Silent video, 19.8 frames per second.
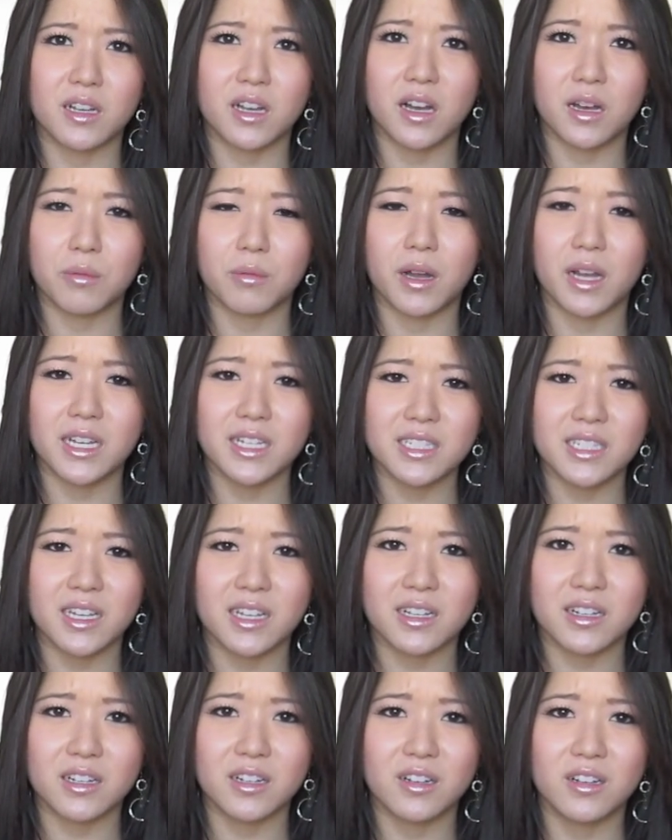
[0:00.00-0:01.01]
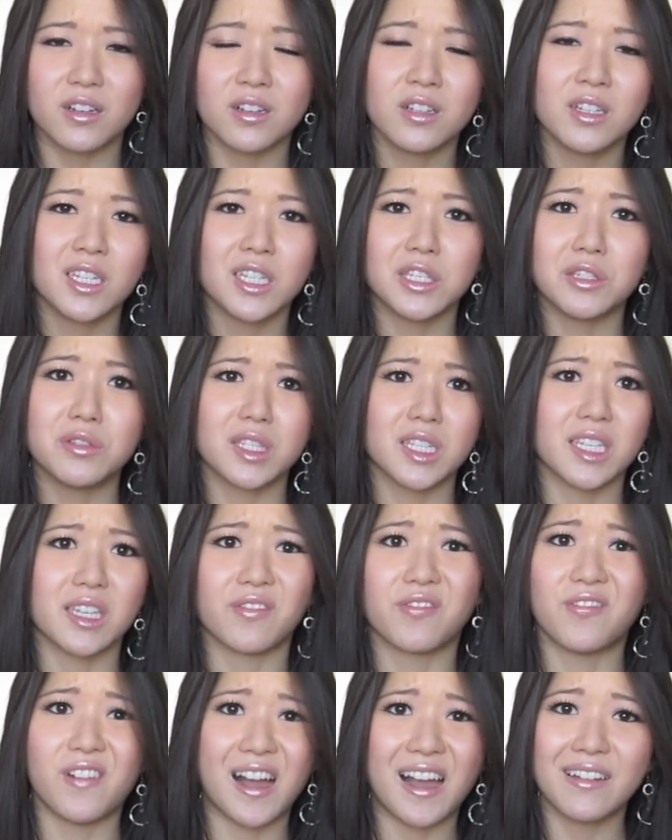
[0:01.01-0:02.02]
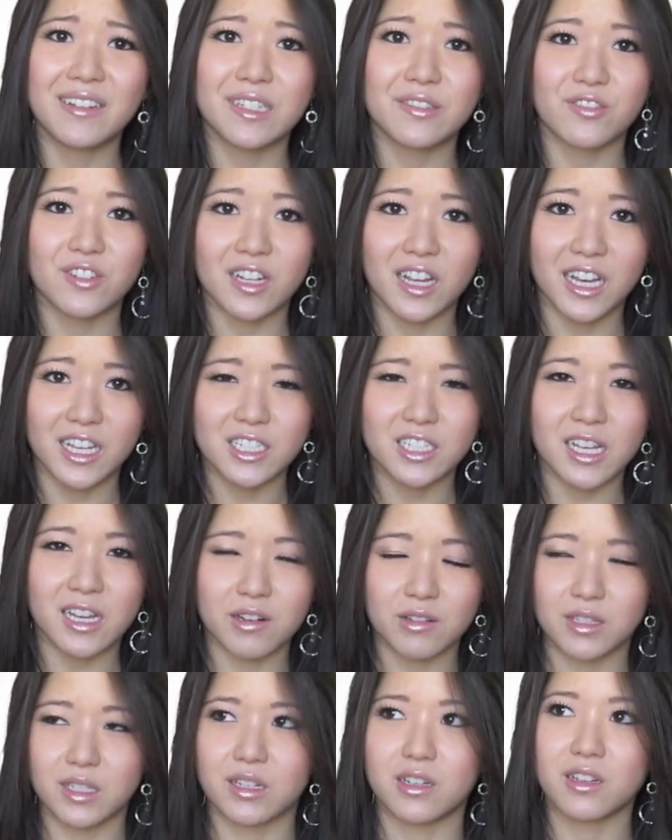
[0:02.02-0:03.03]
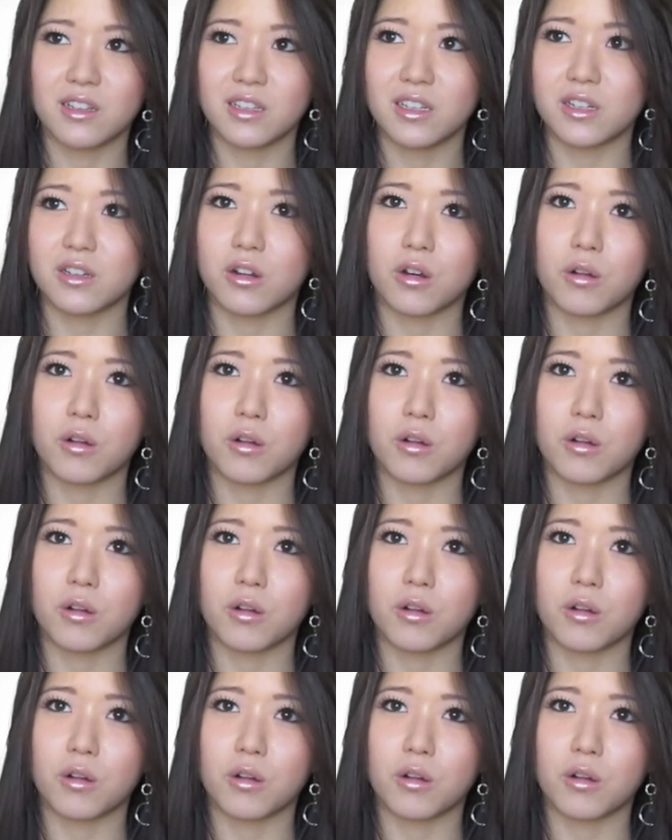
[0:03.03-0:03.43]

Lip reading: God, why is that girl using 5 different eyeshadows in her look?